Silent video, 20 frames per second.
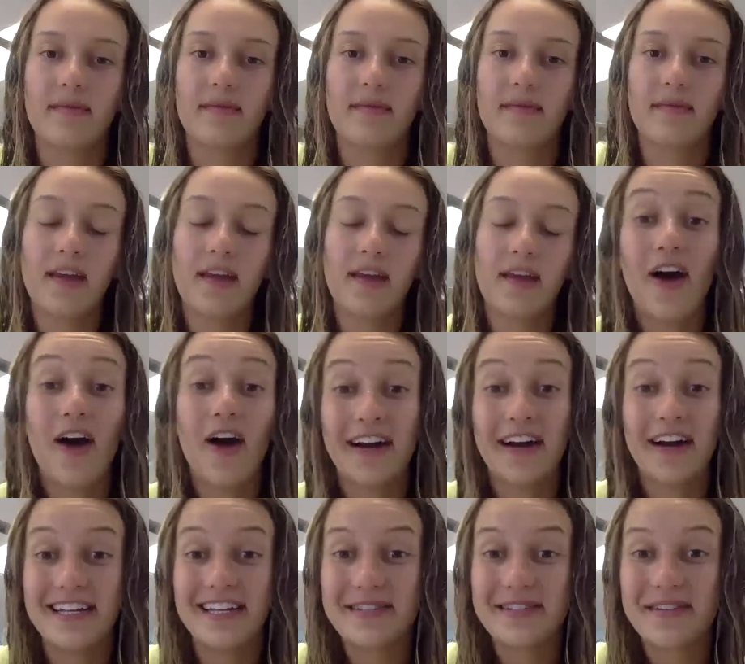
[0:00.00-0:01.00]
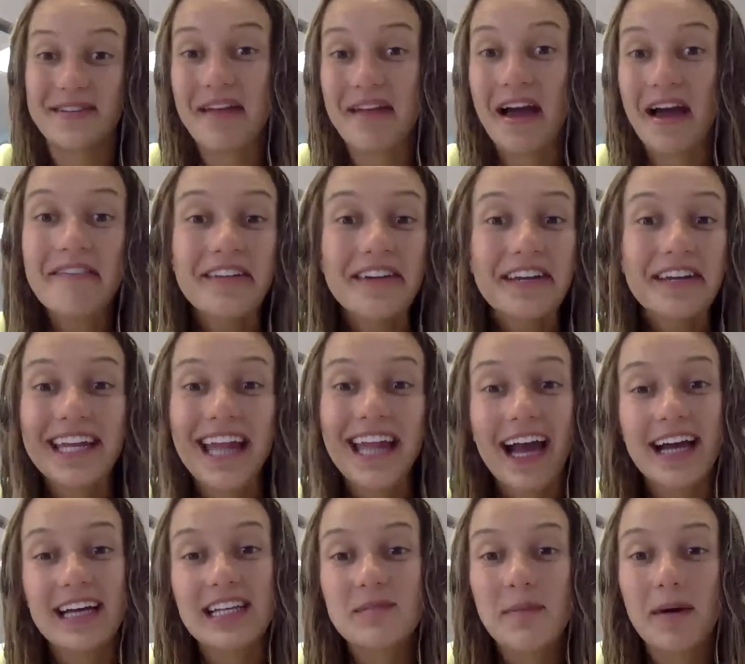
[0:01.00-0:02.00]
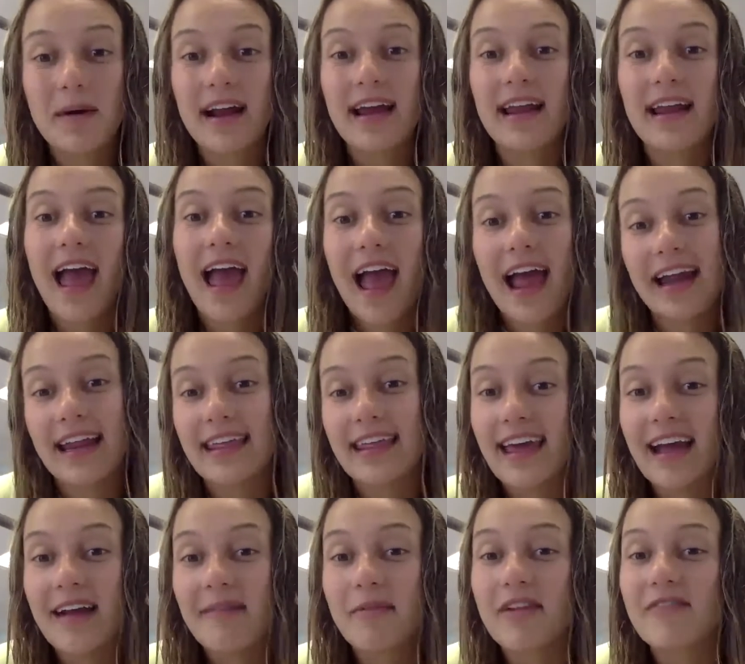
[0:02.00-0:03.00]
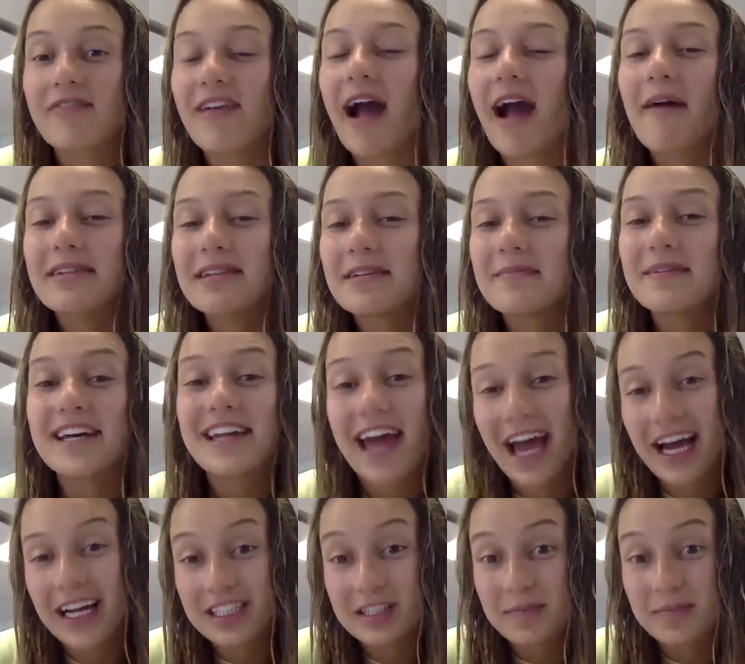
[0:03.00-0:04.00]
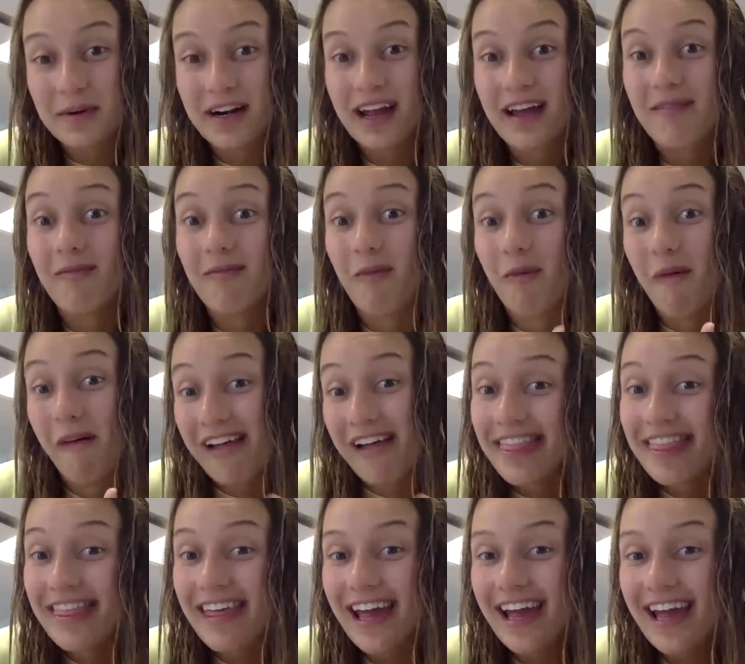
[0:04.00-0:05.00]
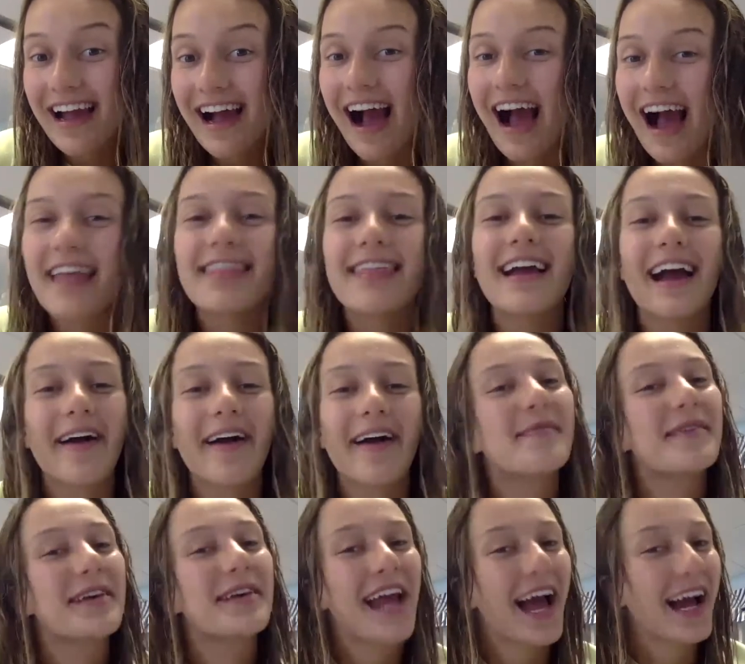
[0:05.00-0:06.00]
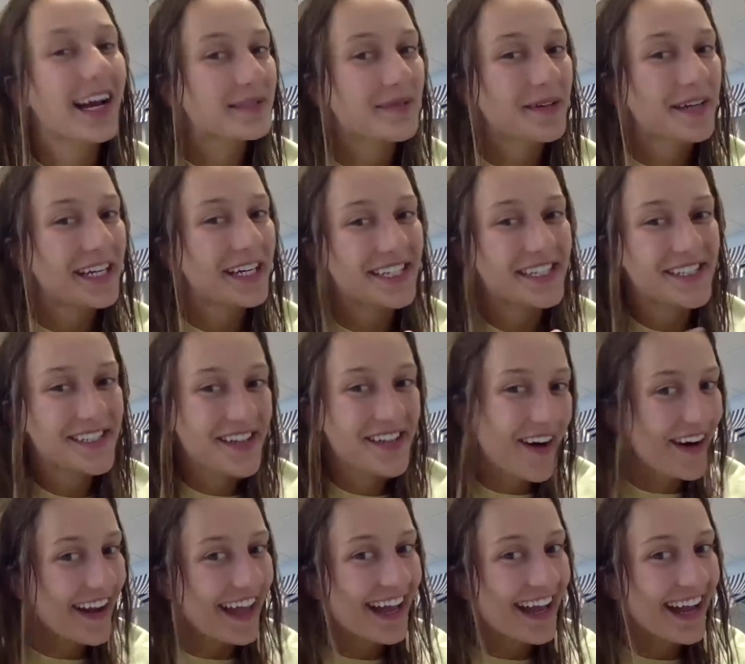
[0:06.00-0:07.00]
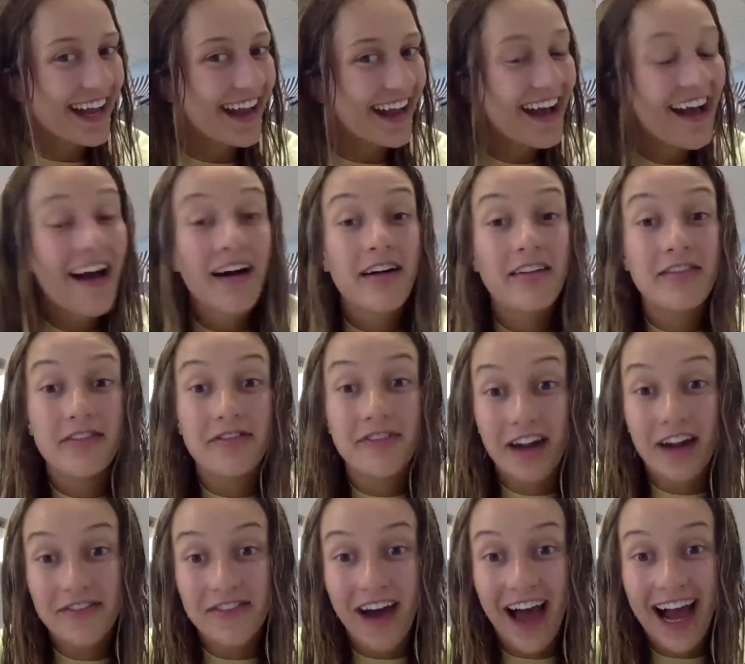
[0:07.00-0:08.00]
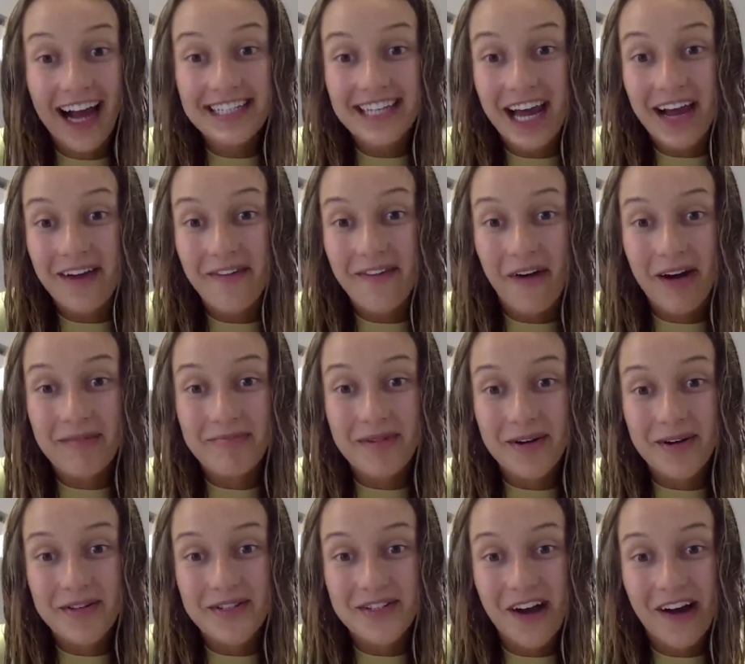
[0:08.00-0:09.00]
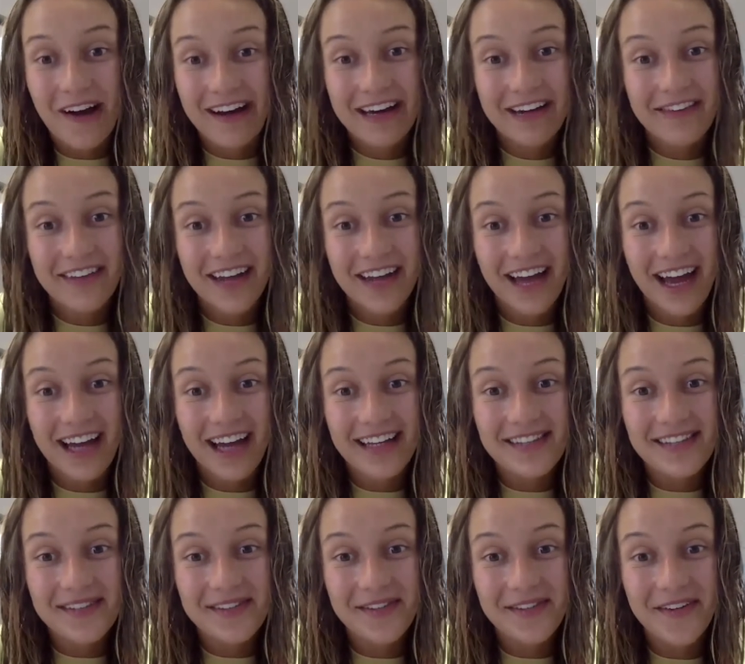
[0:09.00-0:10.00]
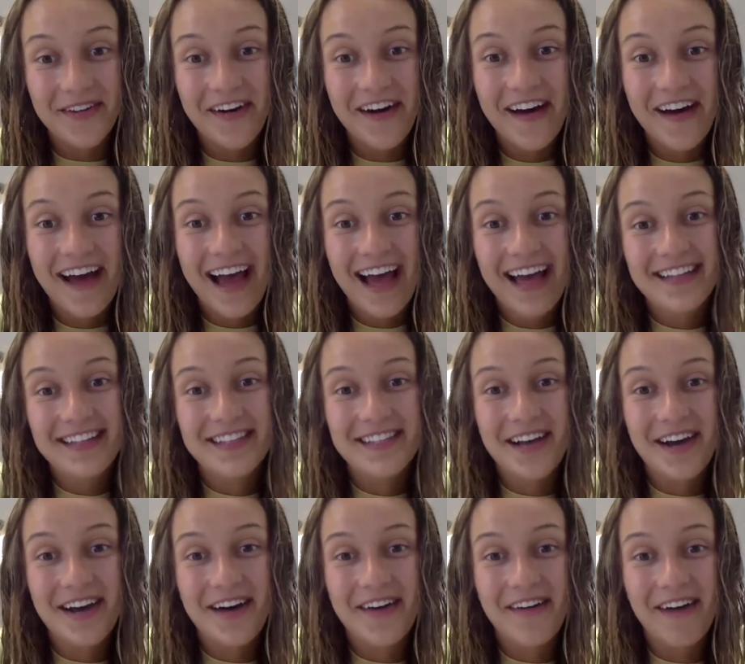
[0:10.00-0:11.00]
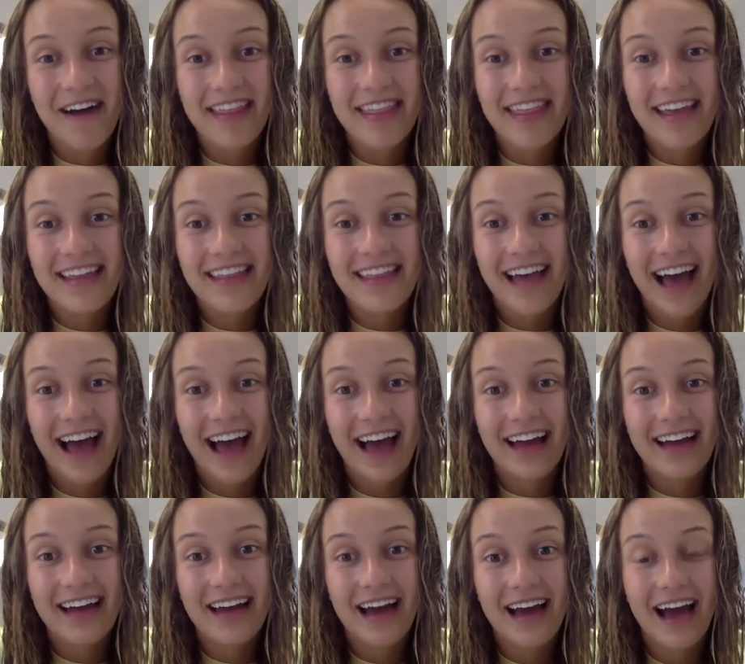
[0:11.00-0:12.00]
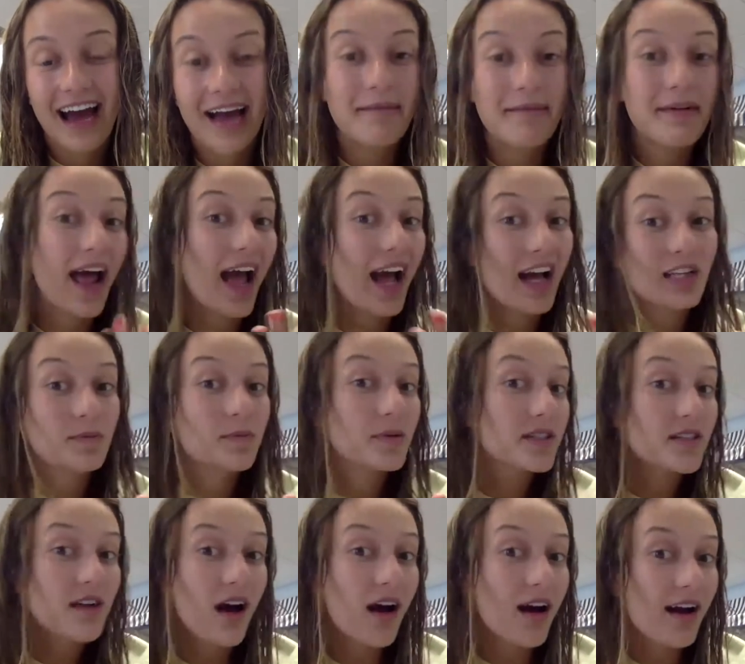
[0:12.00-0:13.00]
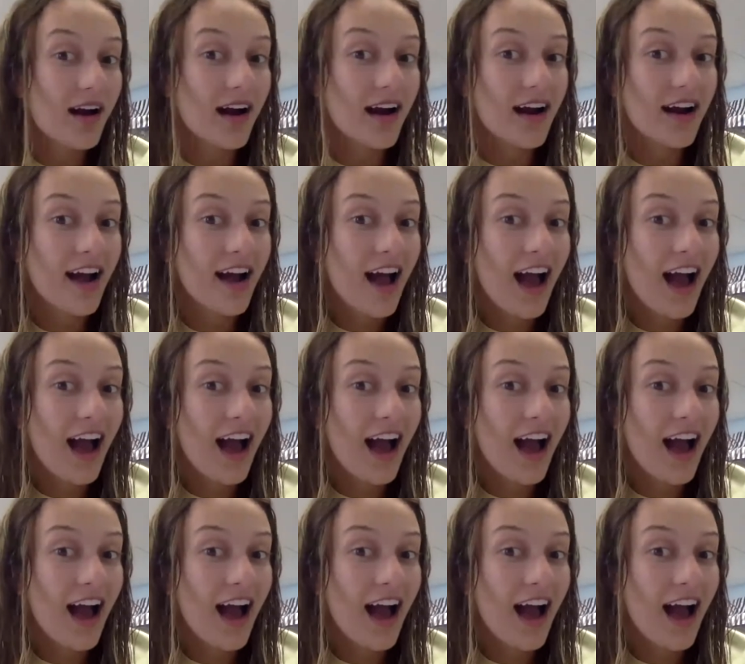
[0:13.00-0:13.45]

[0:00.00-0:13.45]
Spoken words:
All right, so I'm not really an expert in anything, but if I were to be an expert in one thing, I think I would be an expert in talking. Fun fact, I won most talkative in high school, and so I think that I'm an expert talker.